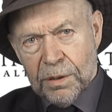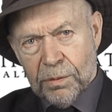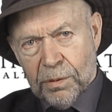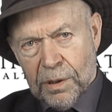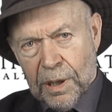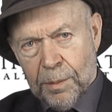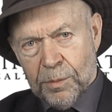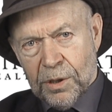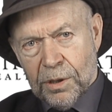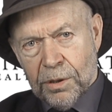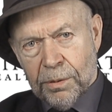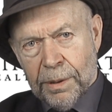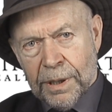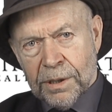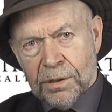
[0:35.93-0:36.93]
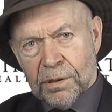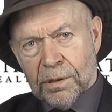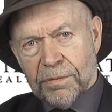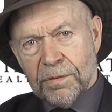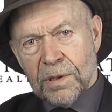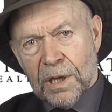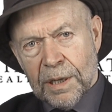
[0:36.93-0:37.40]
where I'm the director
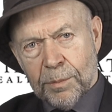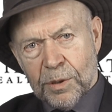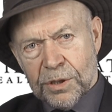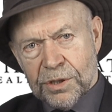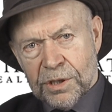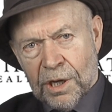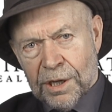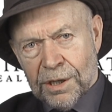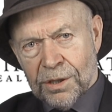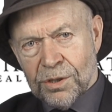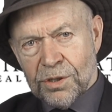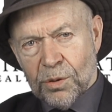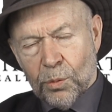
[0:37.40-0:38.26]
of Climate Science